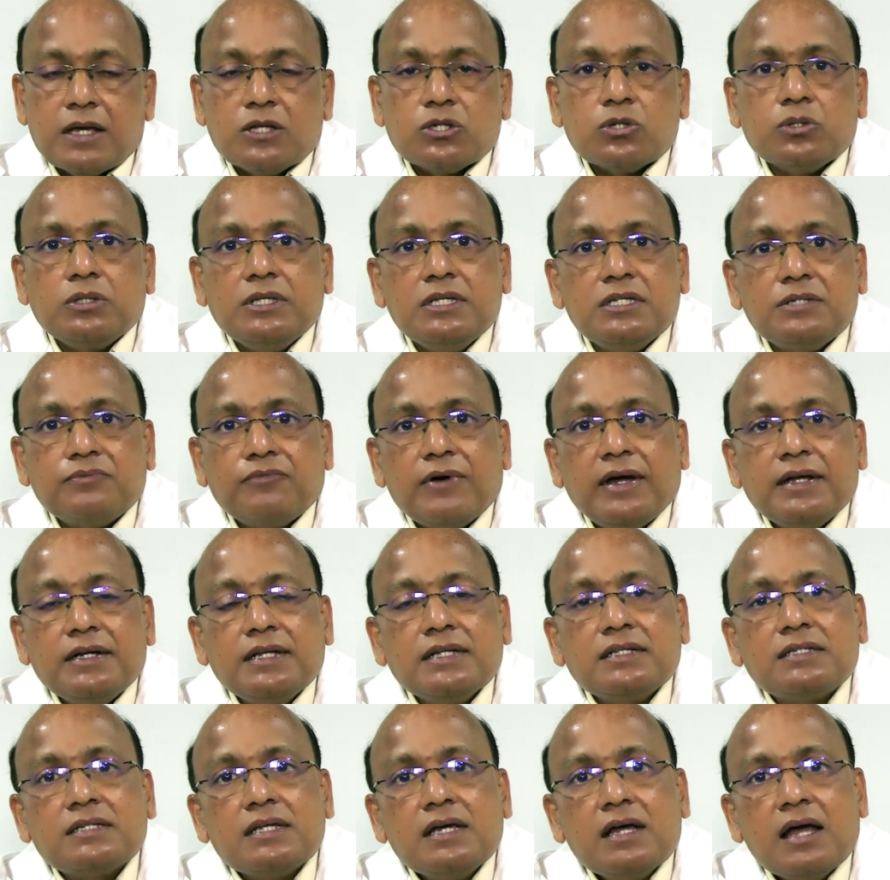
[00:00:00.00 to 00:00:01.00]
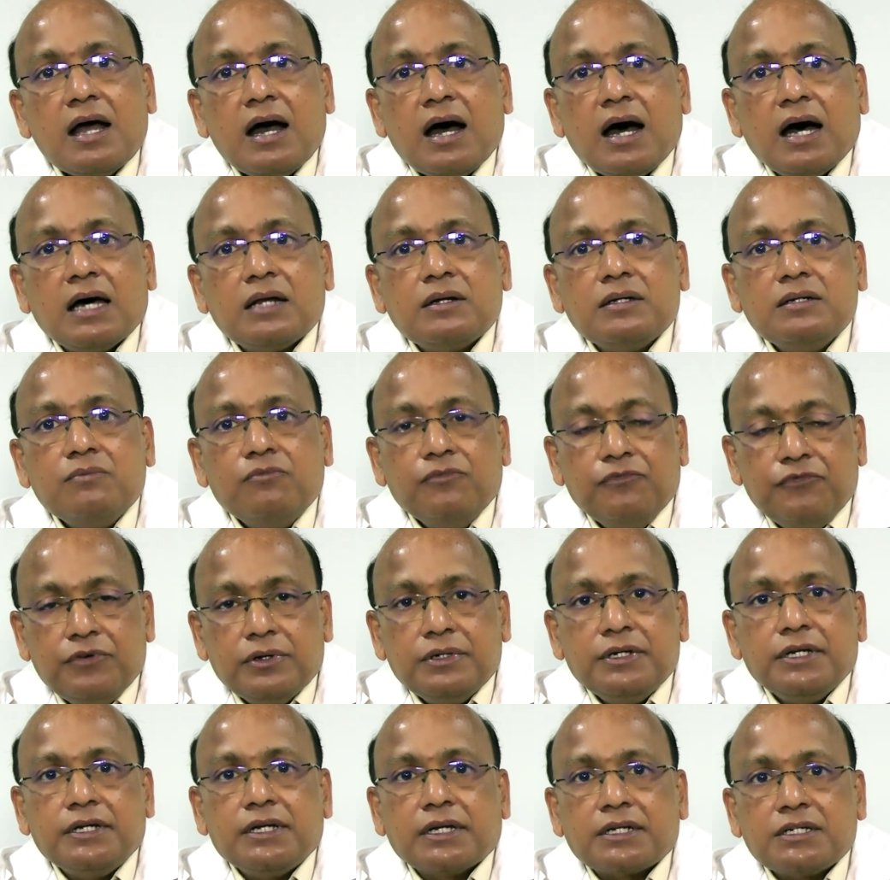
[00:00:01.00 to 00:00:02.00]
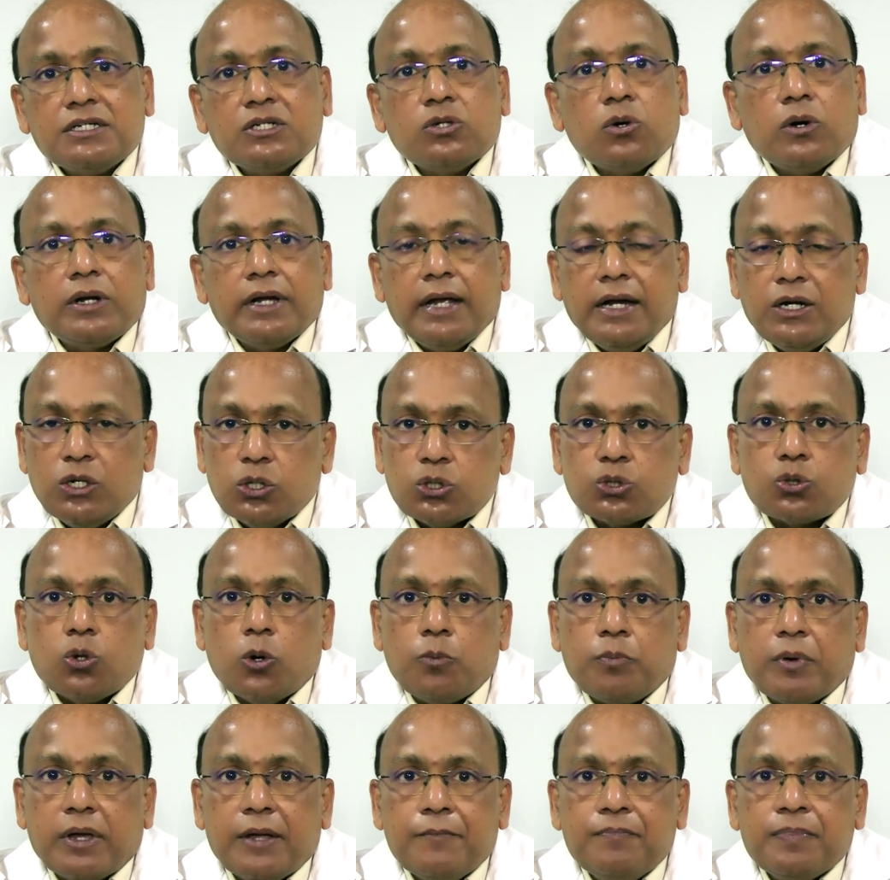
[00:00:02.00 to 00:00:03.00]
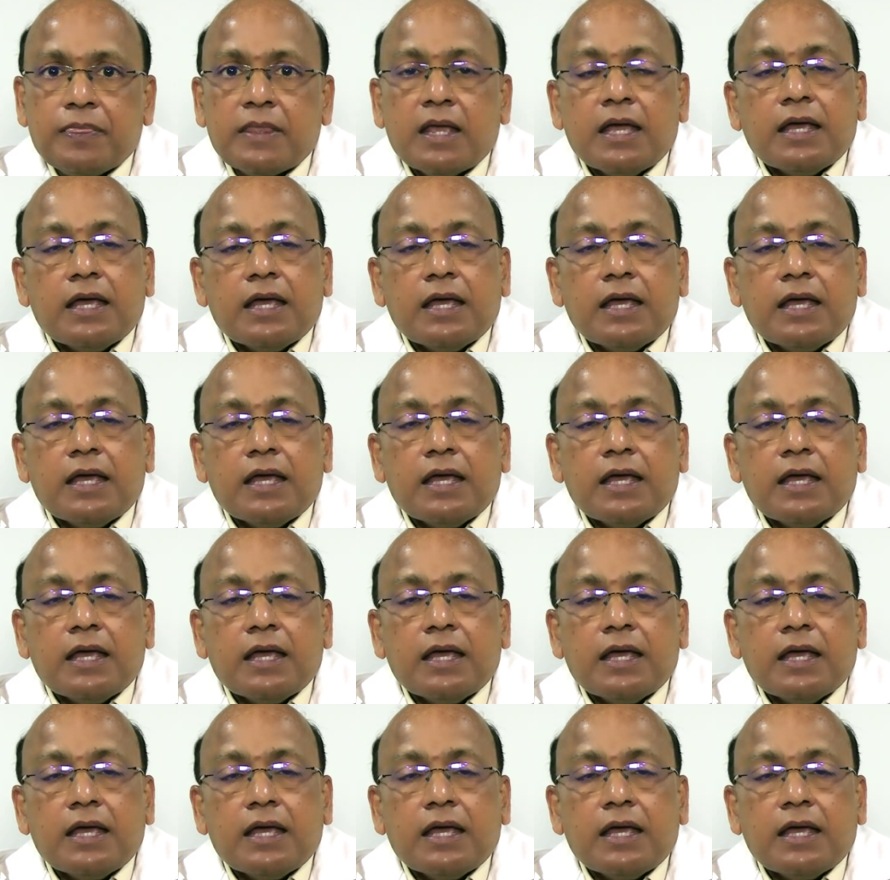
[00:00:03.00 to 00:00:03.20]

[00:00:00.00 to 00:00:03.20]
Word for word: So these findings are detected on endoscopy.